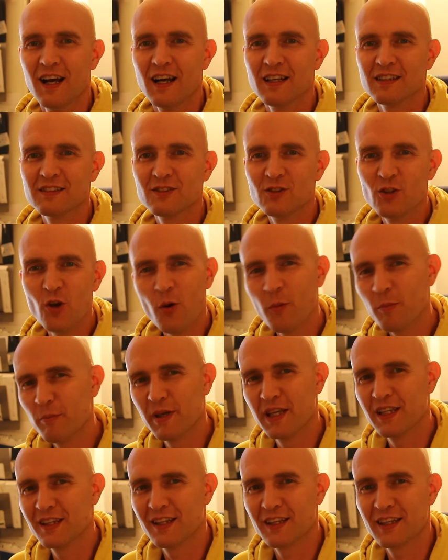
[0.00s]
has not
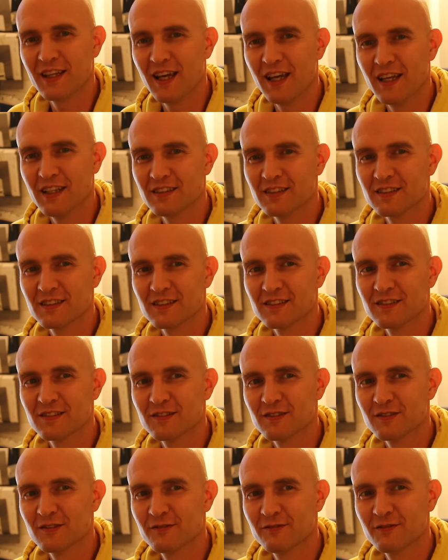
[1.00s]
been the case
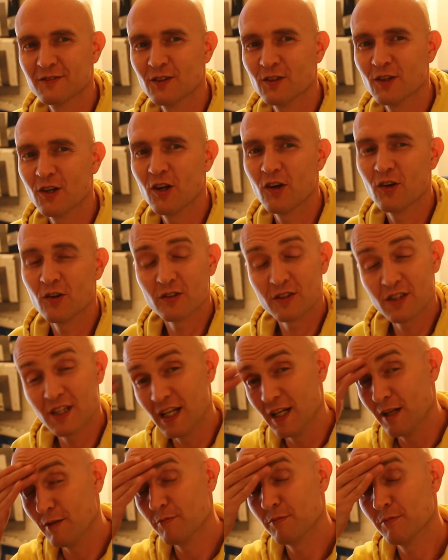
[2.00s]
for a long
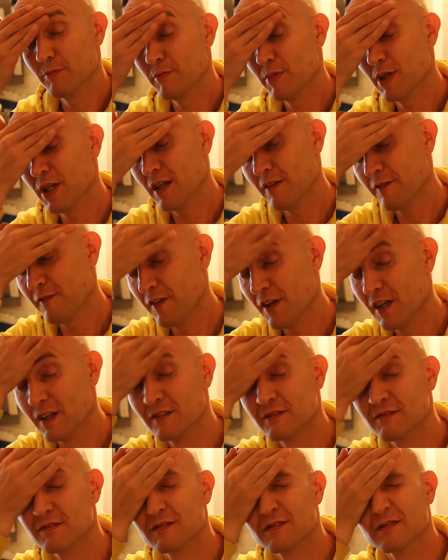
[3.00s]
time. But I
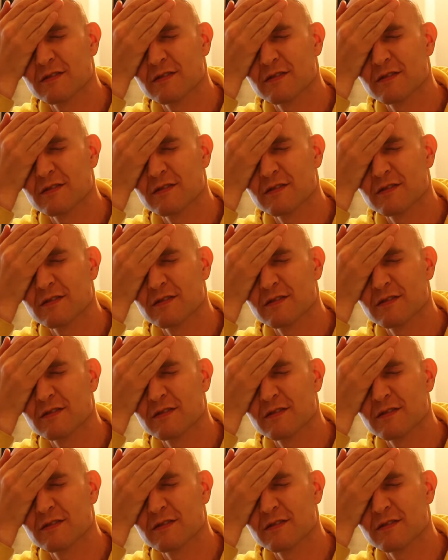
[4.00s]
felt